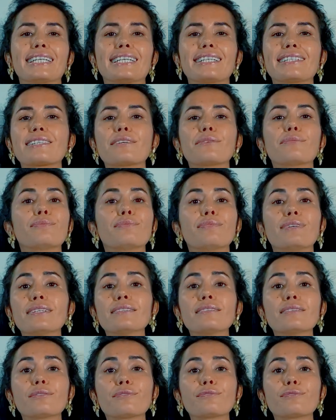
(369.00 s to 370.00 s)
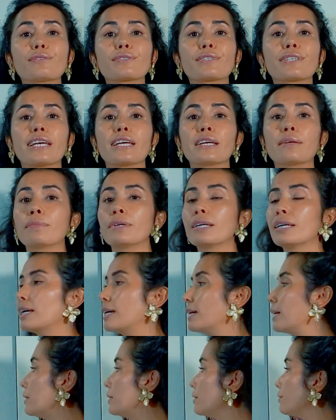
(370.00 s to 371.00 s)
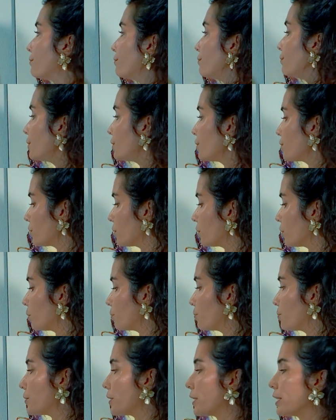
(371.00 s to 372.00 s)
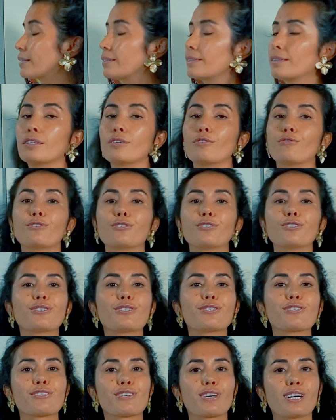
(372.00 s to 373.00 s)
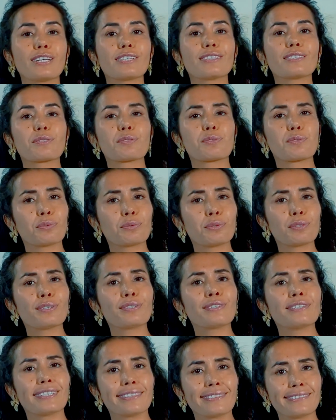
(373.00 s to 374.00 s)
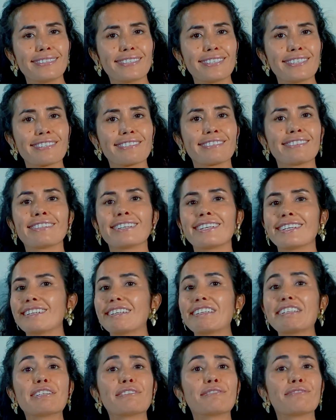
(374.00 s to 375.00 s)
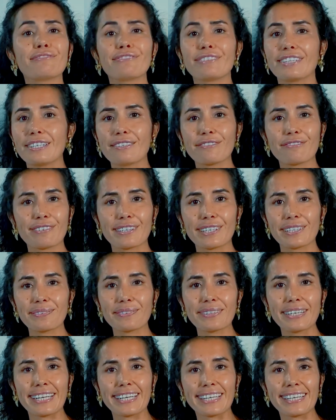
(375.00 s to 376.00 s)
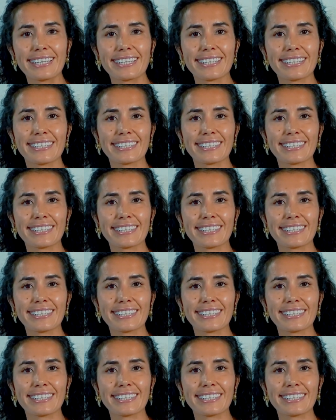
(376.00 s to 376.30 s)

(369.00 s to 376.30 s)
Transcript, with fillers: It's a wonderful game and a visual object for your child to learn addition in a very fun way.